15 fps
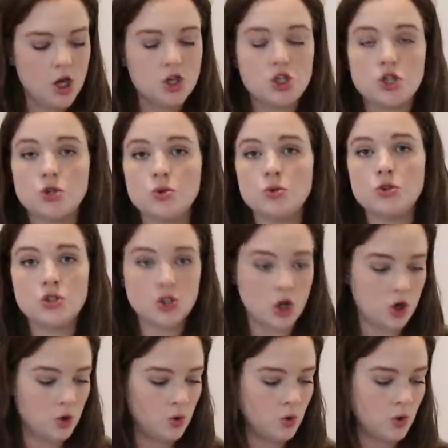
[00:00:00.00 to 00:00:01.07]
choose
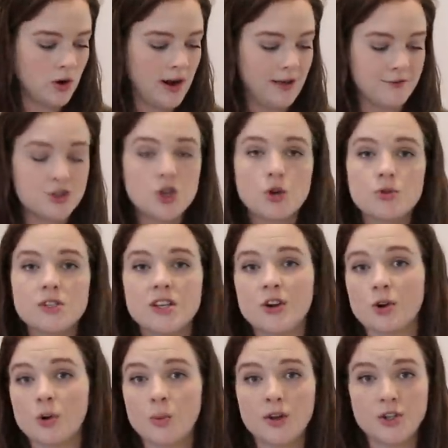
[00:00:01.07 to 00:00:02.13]
or have chosen
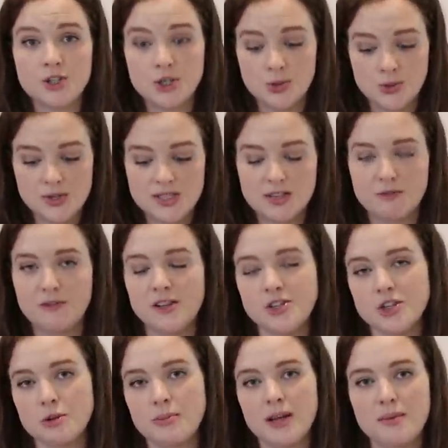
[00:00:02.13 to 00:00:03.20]
or will choose to
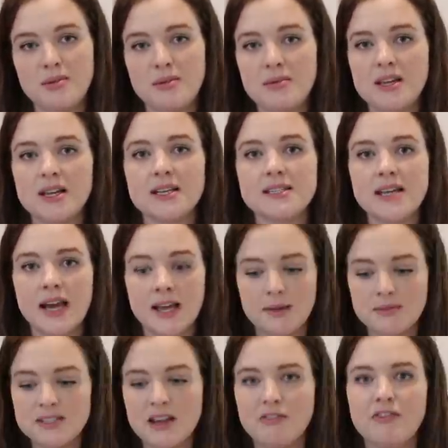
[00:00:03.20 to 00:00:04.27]
feed your baby because I
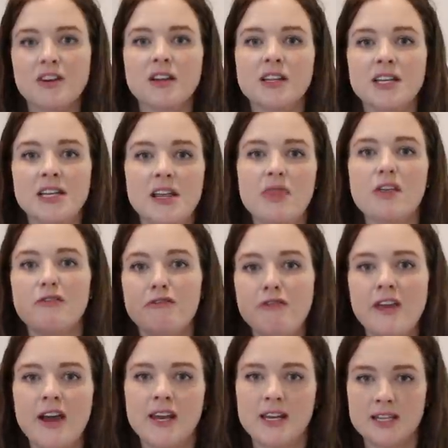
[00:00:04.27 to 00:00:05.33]
am definitely in the
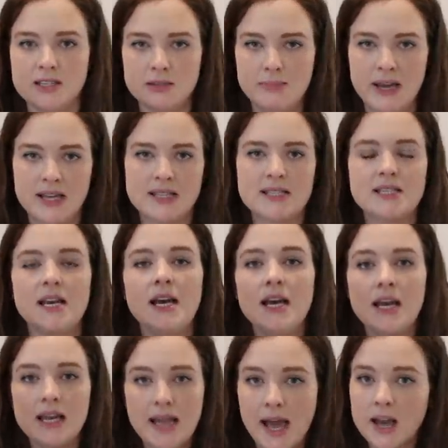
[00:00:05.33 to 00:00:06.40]
fed is best
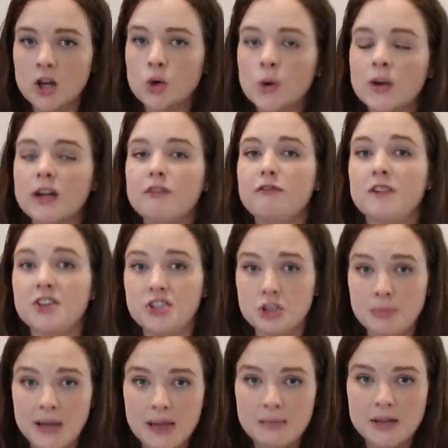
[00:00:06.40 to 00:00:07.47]
category. Feed
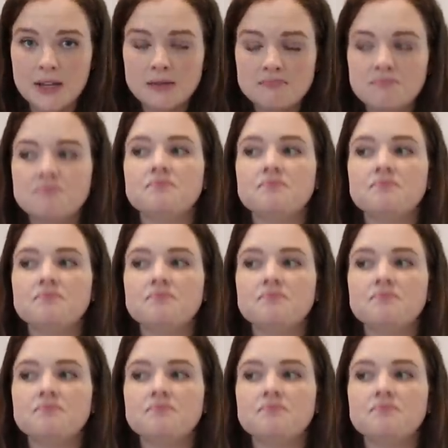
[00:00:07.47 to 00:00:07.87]
your baby.